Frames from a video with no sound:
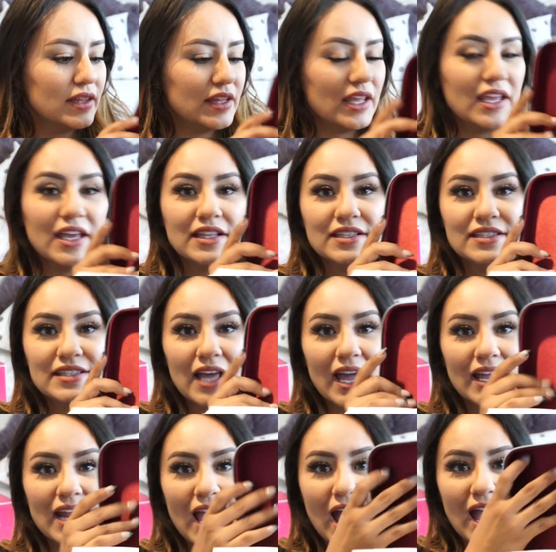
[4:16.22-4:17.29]
The
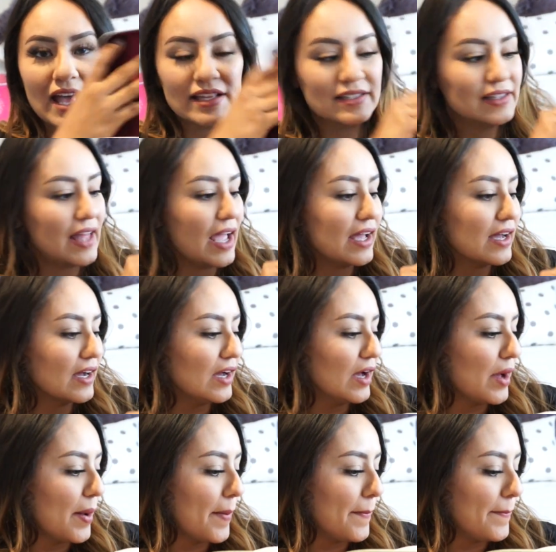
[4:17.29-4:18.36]
inside has like
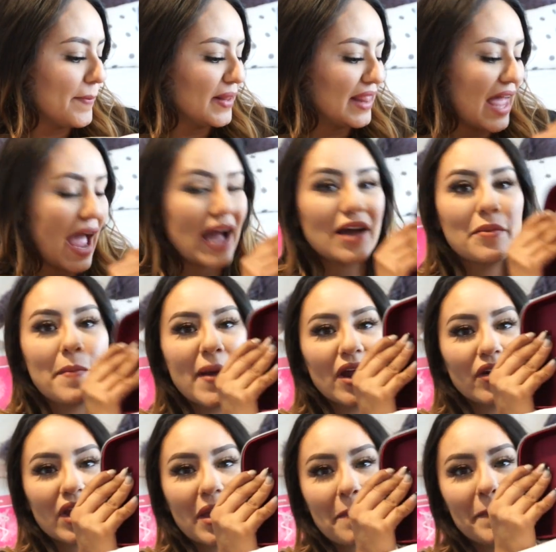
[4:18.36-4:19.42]
a
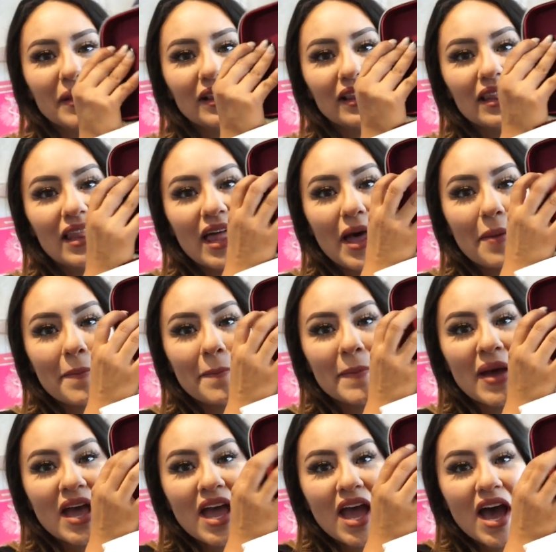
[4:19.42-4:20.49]
blackberry
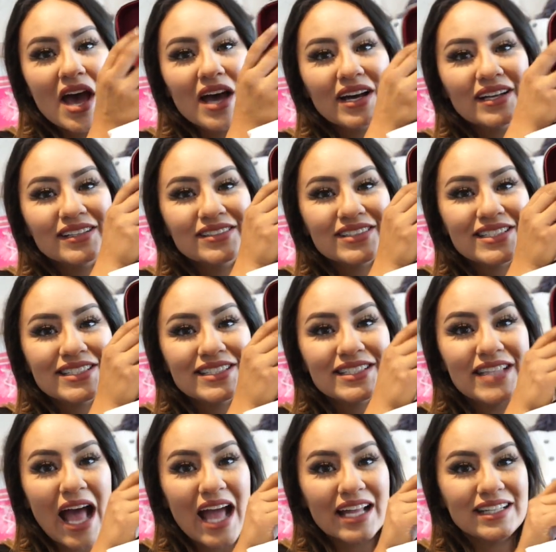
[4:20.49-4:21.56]
plum
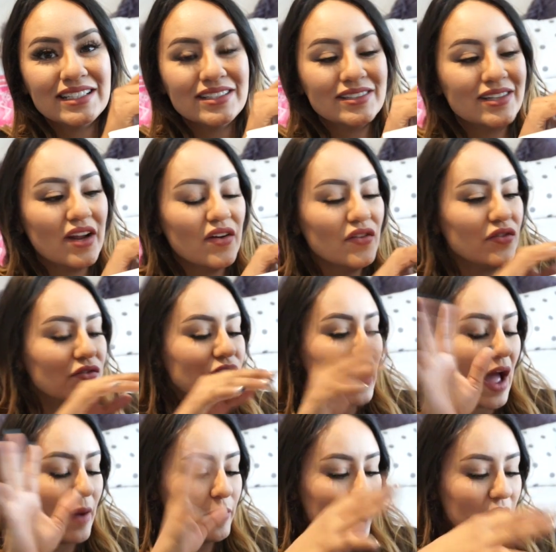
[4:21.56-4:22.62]
satin
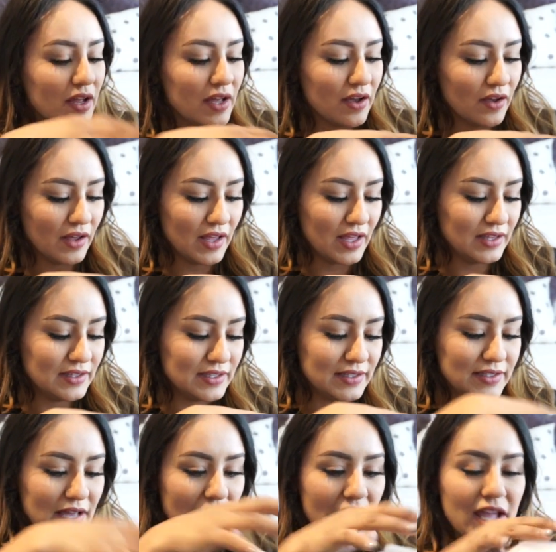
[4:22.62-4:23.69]
fabric
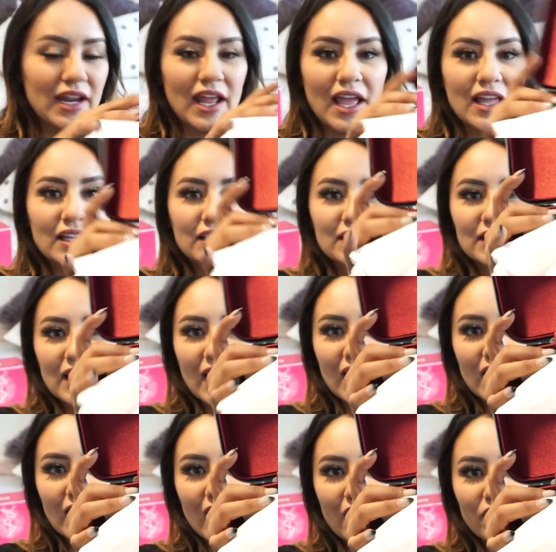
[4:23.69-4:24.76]
inside, and
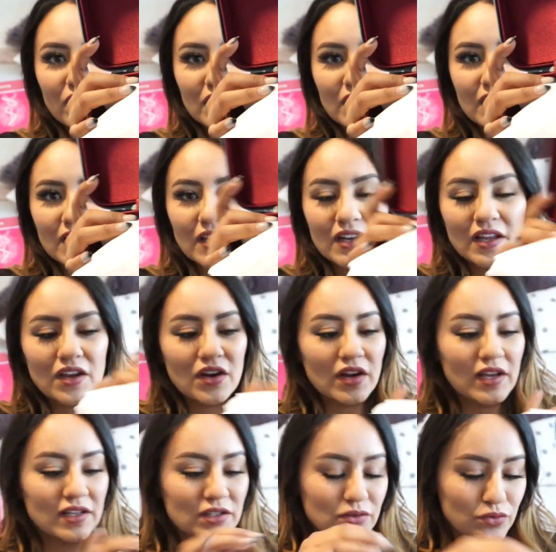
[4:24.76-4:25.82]
everything in here
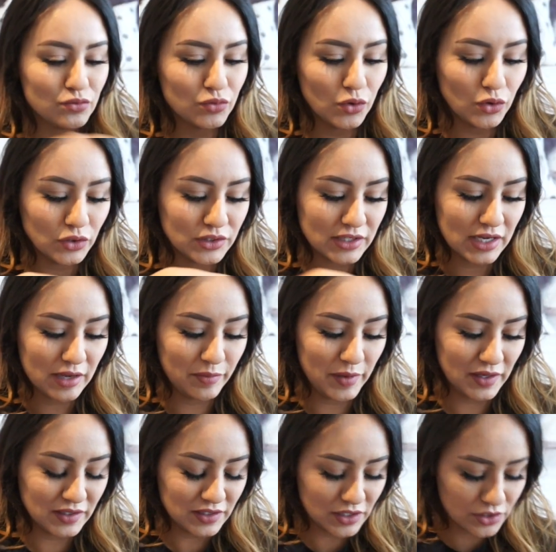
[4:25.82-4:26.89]
is rolled up
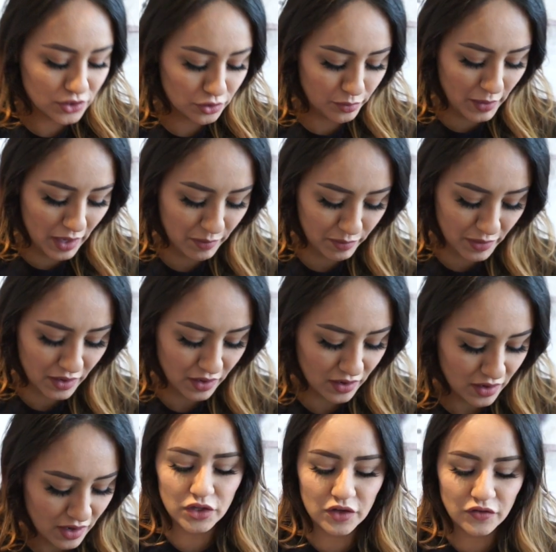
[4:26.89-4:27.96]
in tissue paper.
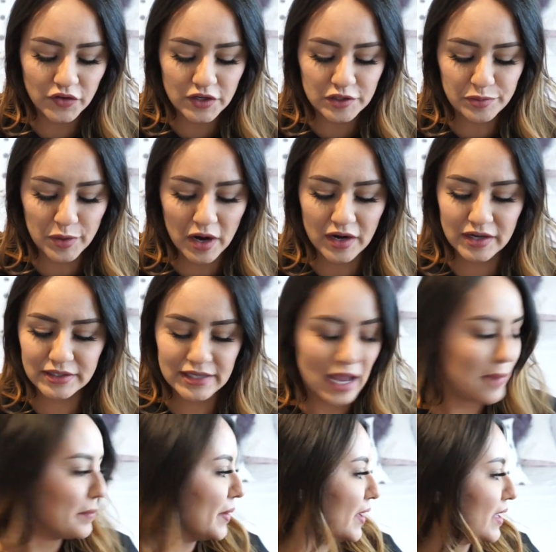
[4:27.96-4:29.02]
So the first product
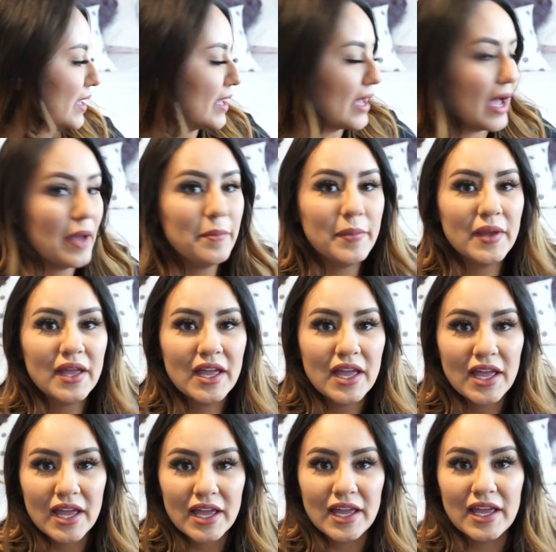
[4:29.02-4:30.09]
I'm picking up
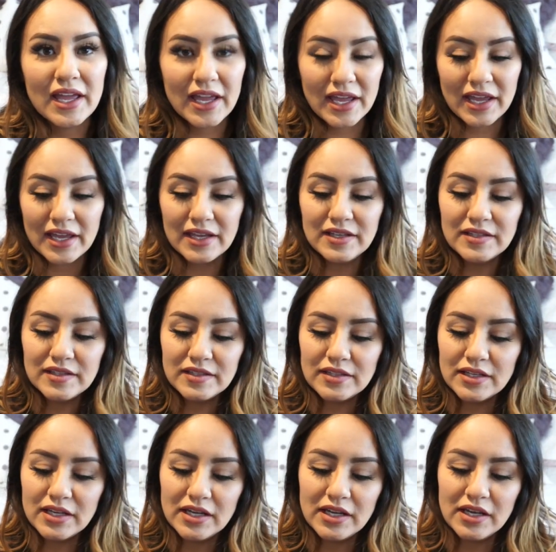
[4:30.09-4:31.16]
is